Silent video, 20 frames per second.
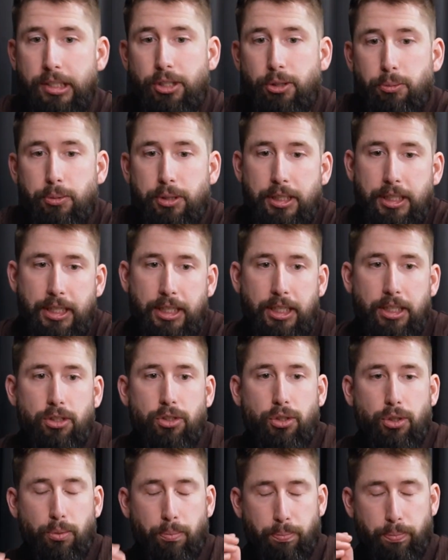You need
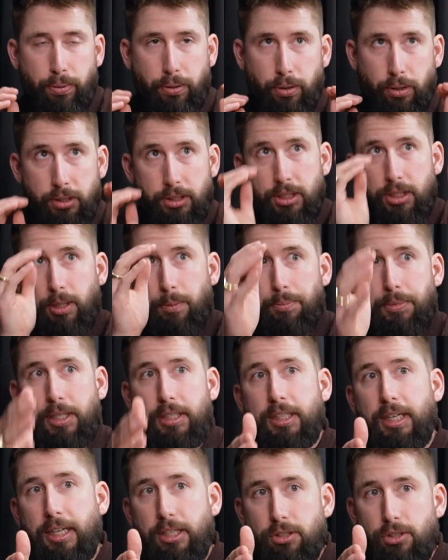to put
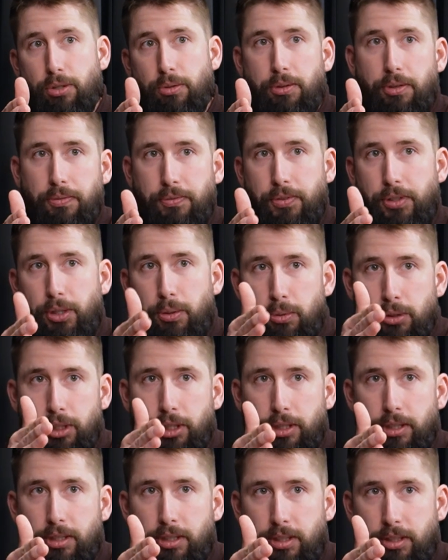something into the
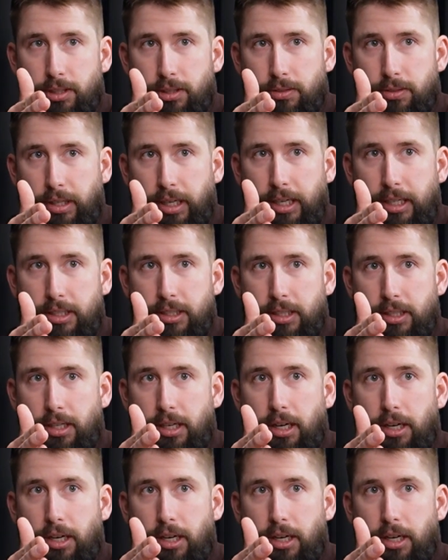future, right,